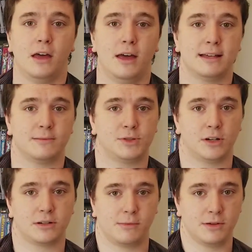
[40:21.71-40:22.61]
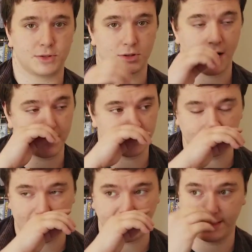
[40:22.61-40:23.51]
as I'm sure some of you subscribers from
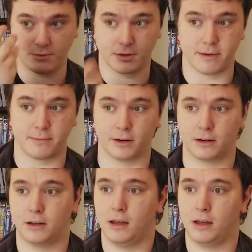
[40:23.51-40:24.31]
back then remember.